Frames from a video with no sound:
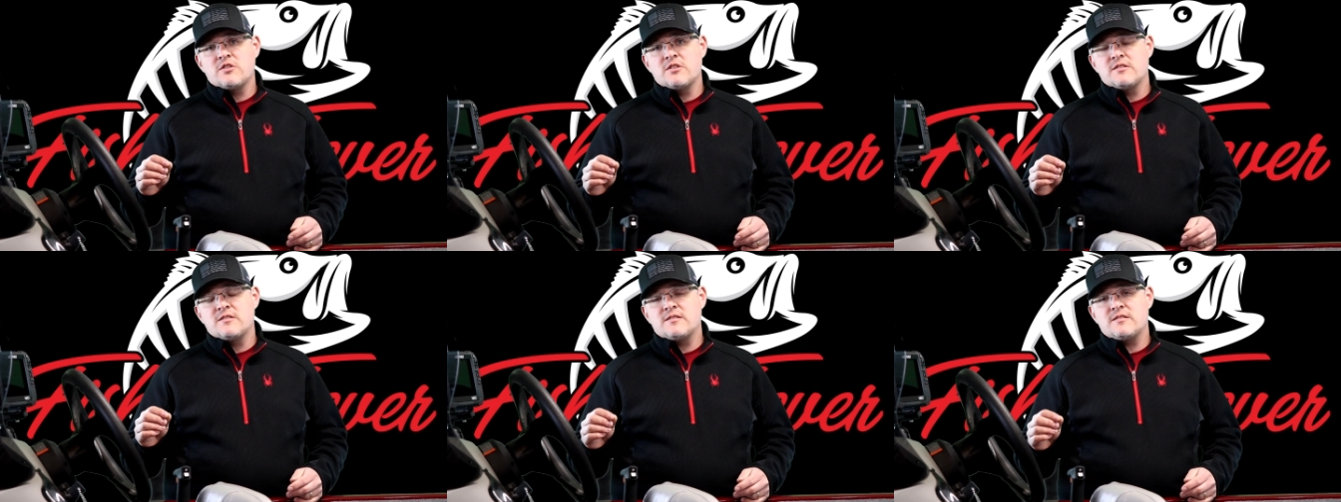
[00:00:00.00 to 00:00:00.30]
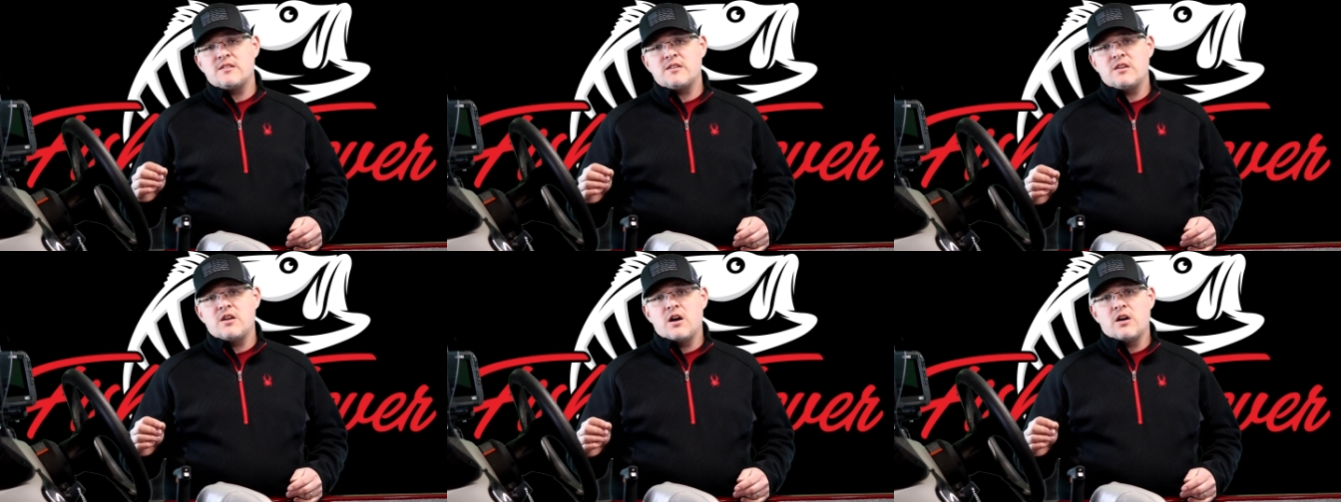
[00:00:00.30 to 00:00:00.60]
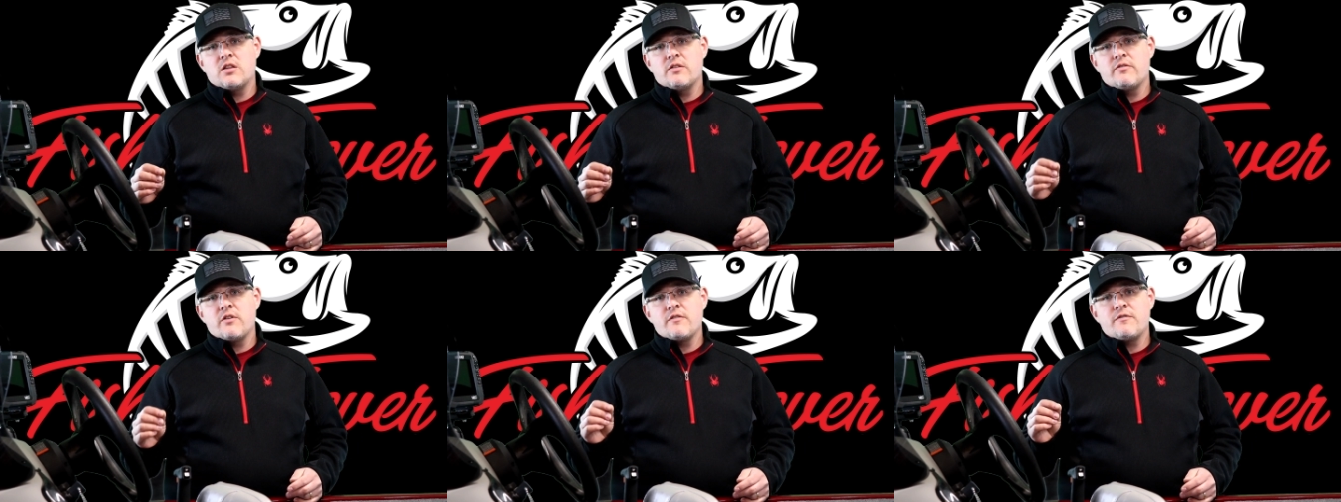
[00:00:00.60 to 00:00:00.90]
can see
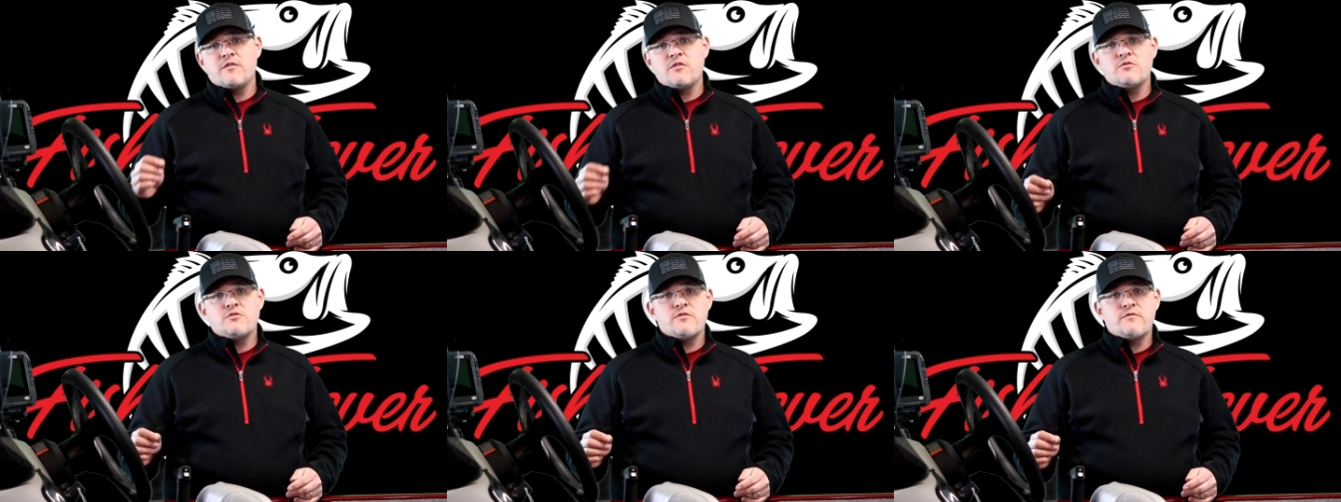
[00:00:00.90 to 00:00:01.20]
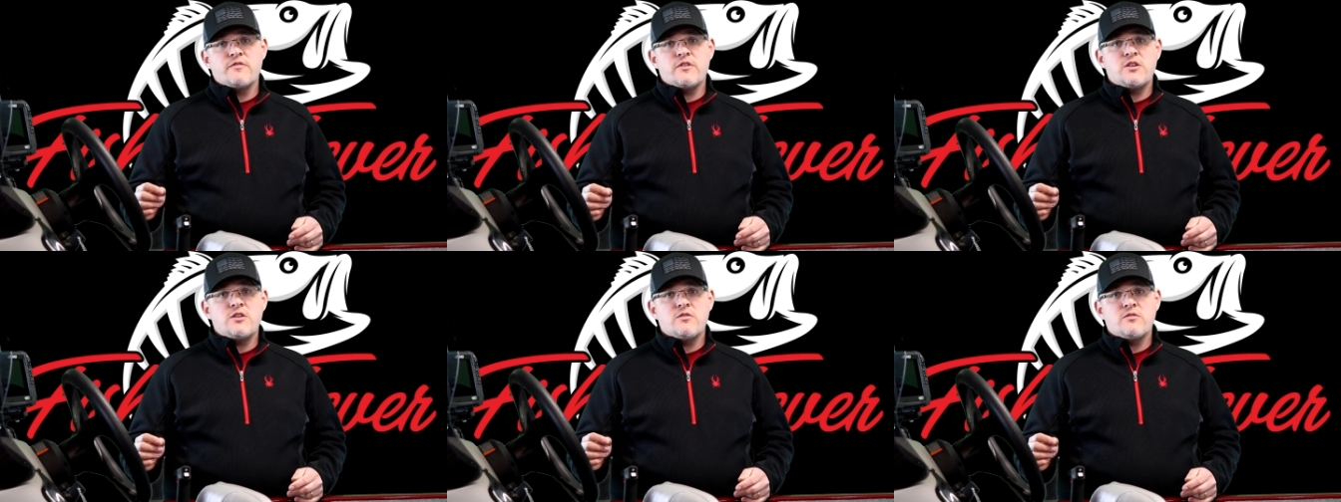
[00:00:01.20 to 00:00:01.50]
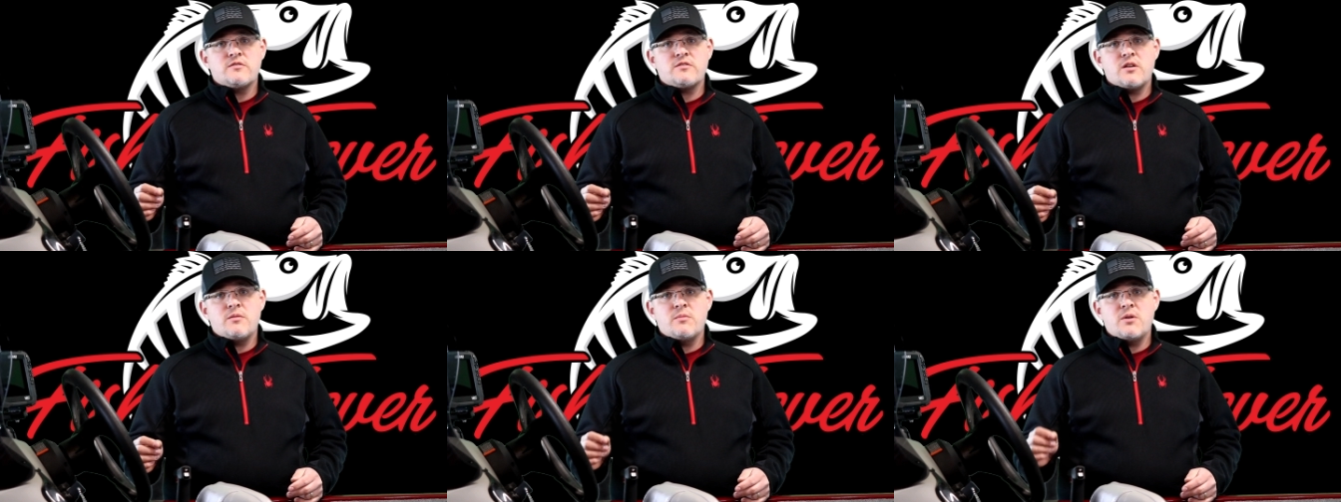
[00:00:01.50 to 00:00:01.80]
all of our future
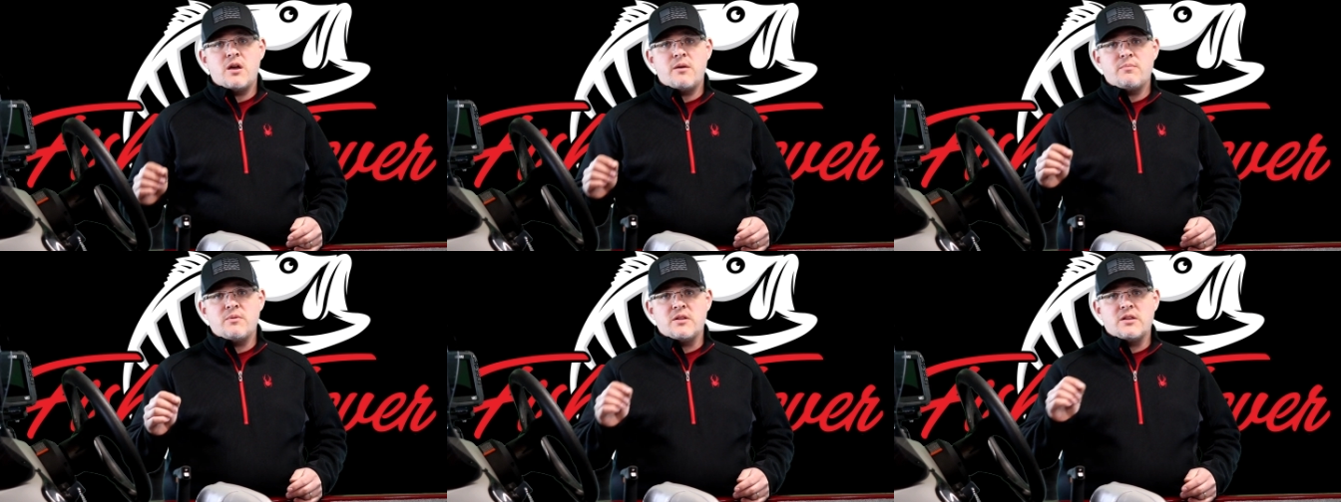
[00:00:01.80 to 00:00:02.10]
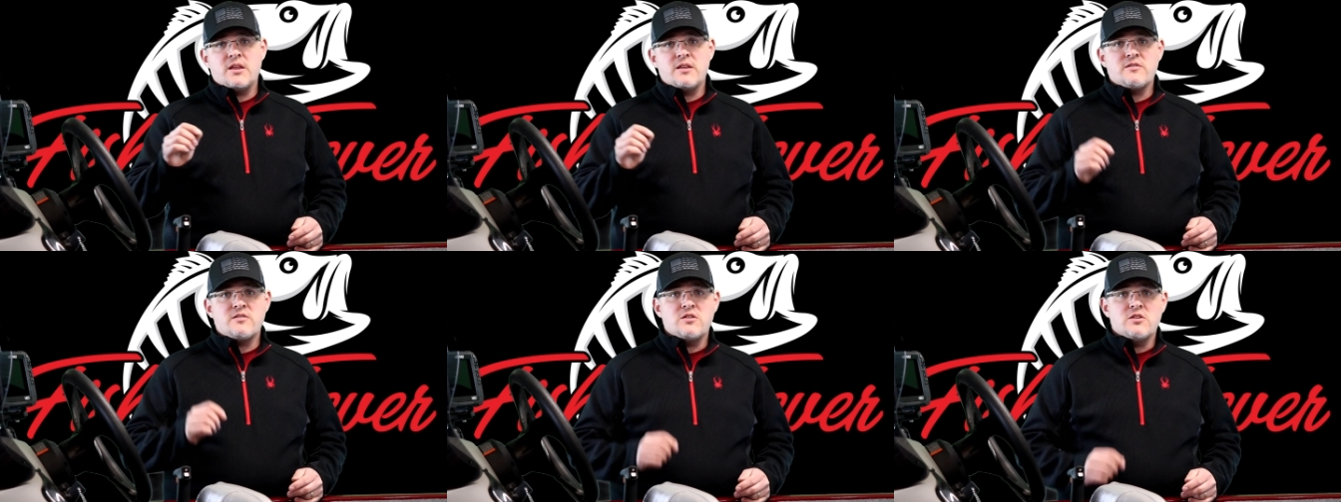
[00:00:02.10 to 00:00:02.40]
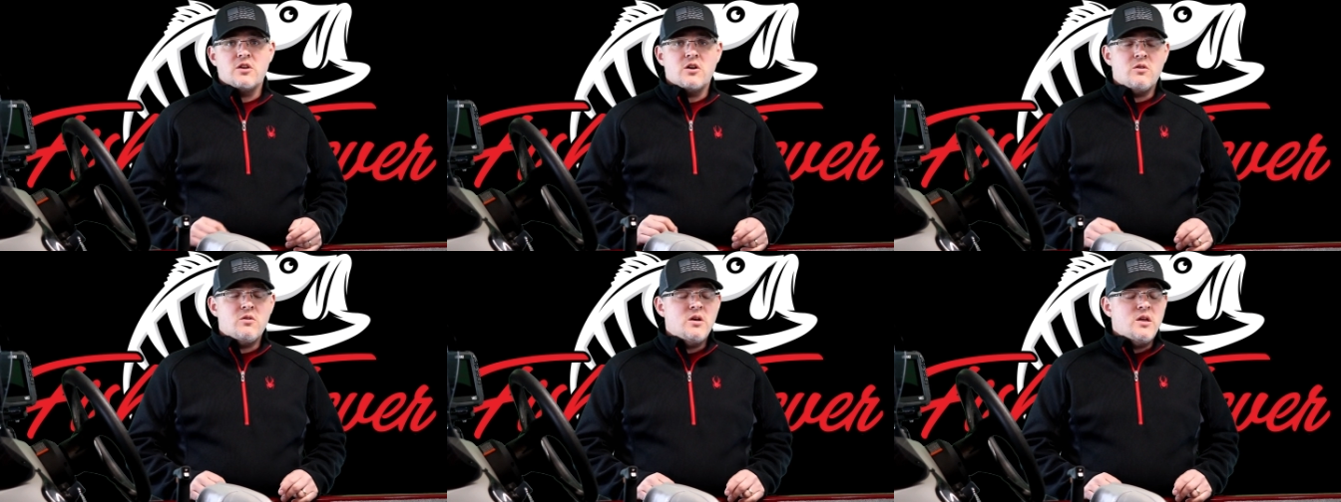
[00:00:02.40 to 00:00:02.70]
videos coming up. It lets you
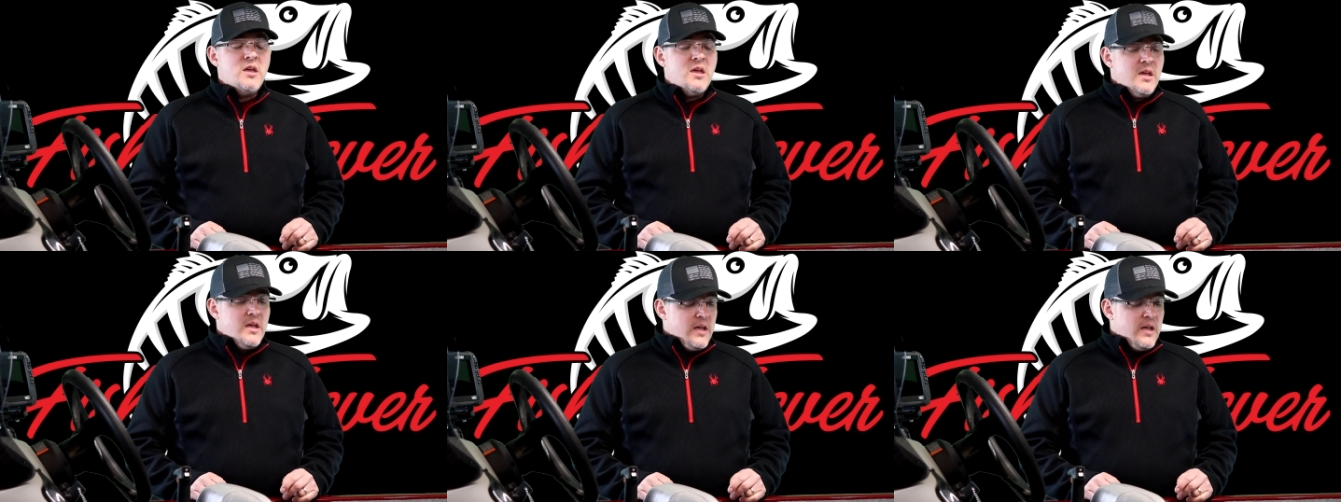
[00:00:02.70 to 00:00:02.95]
know.